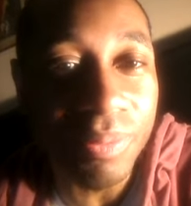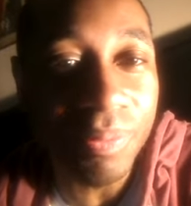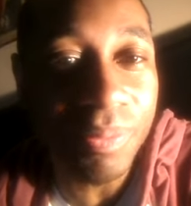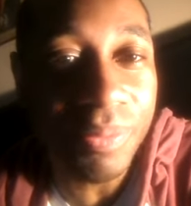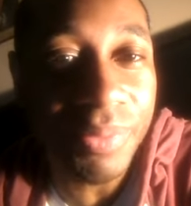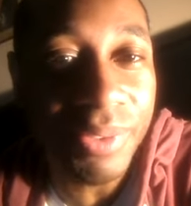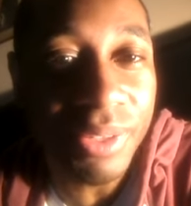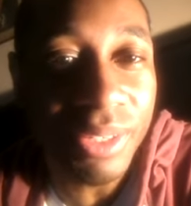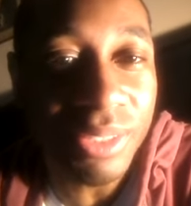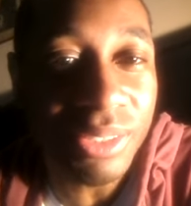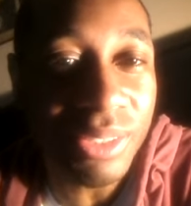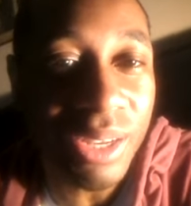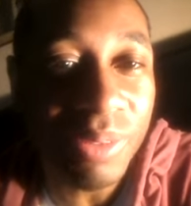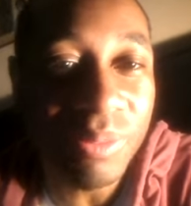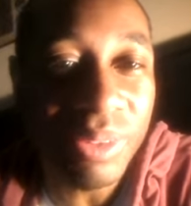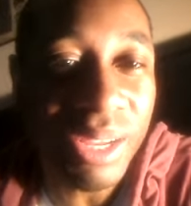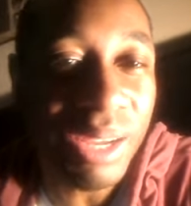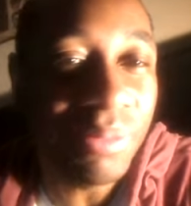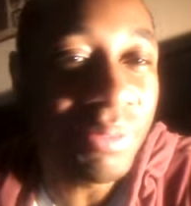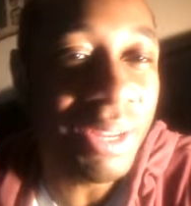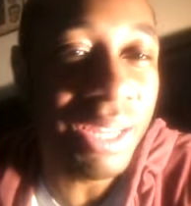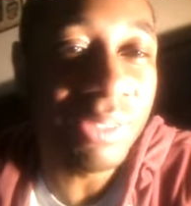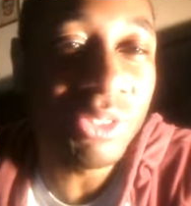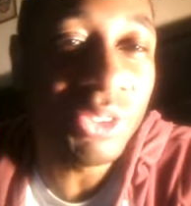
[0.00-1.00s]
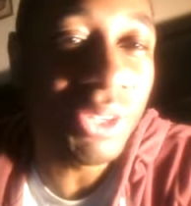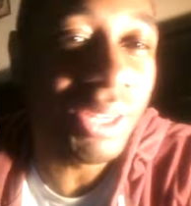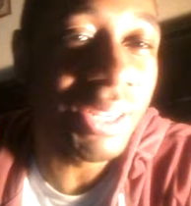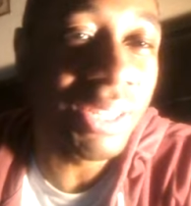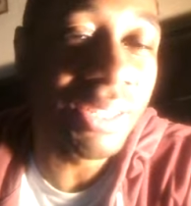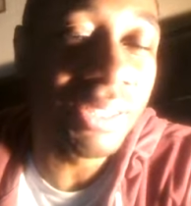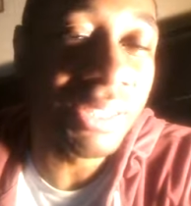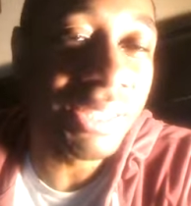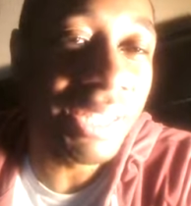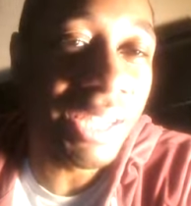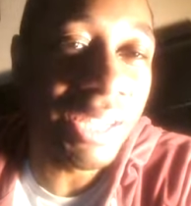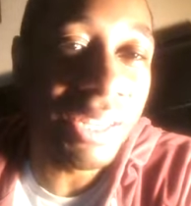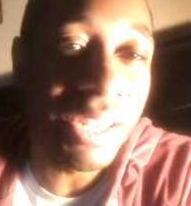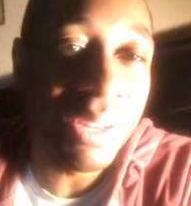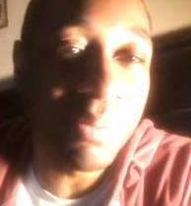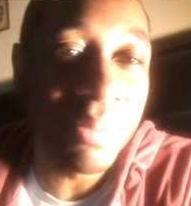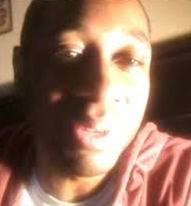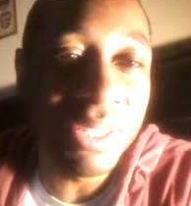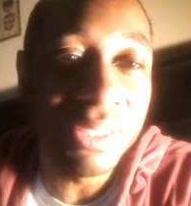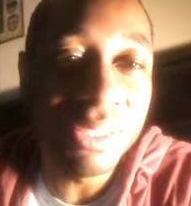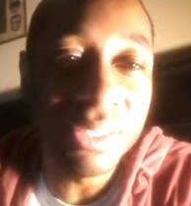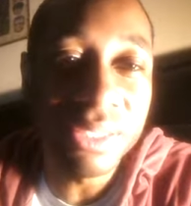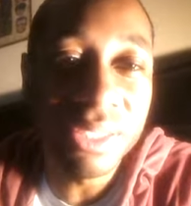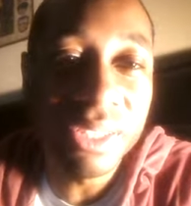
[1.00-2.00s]
dude. So I'm like, I'm not trying to
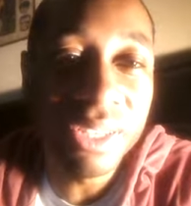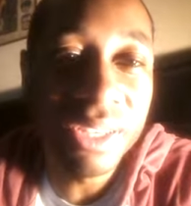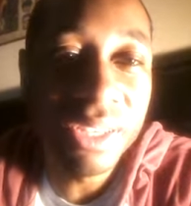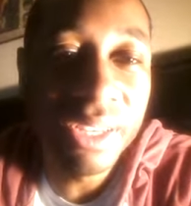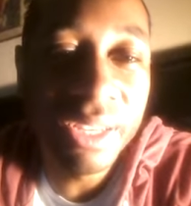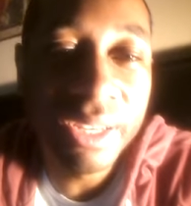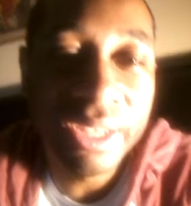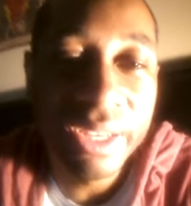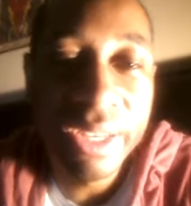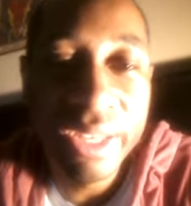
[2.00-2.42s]
entertain that mess.